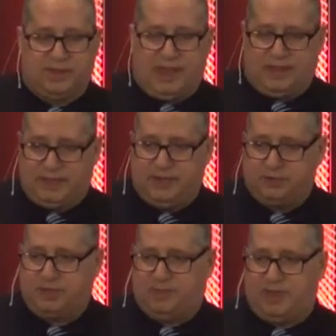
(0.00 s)
that
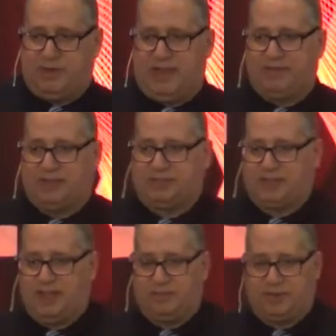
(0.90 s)
leadership that we have at the
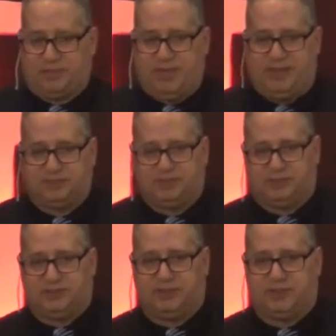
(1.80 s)
top with the
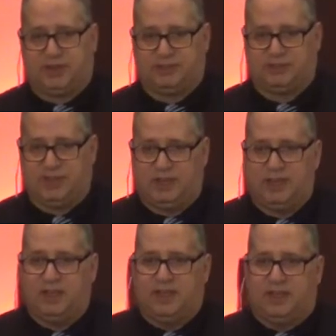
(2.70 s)
pastors is
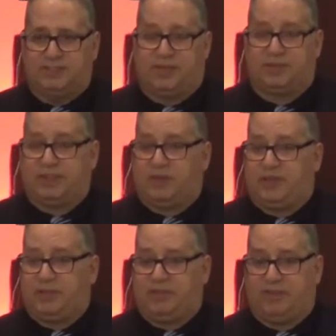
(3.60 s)
something that
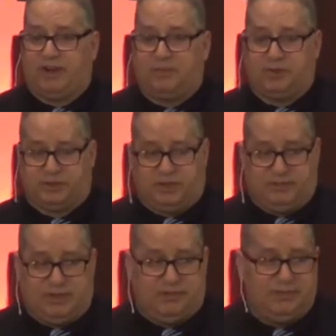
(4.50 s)
we can be very
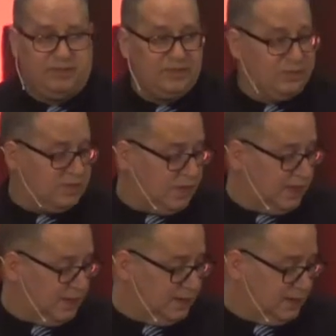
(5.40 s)
appreciative of.
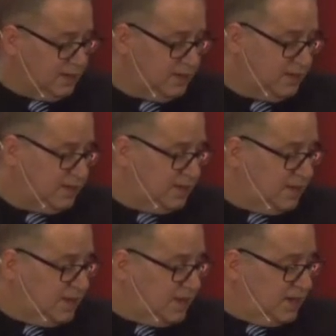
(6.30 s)
And
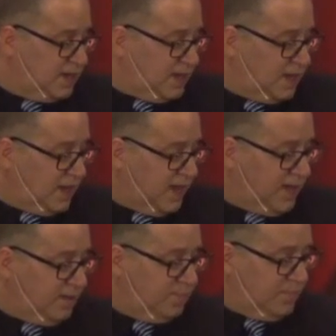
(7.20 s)
I
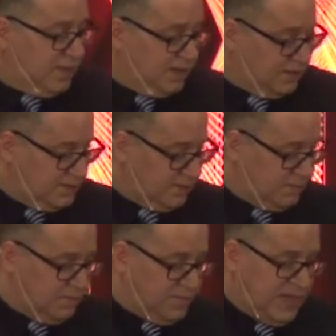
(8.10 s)
am
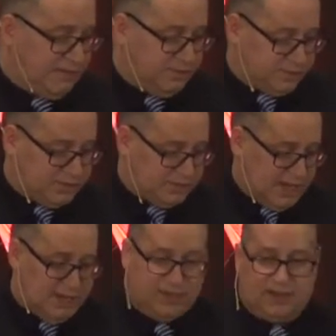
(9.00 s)
thankful to
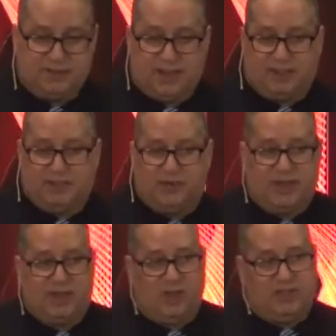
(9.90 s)
say that not only do
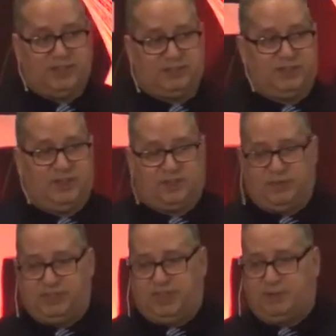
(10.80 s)
I call these
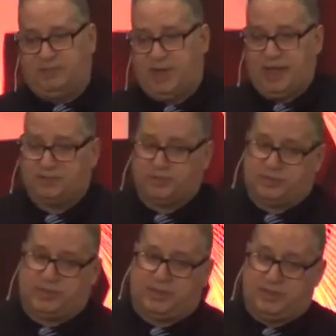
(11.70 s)
three gentlemen
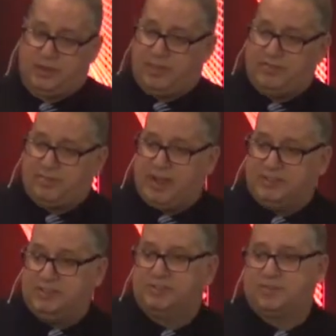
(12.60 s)
pastors, but they're my
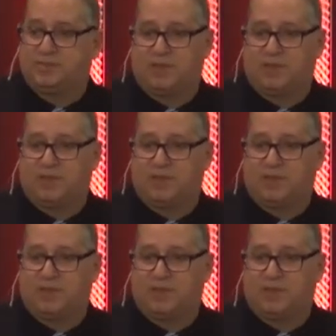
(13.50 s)
friends.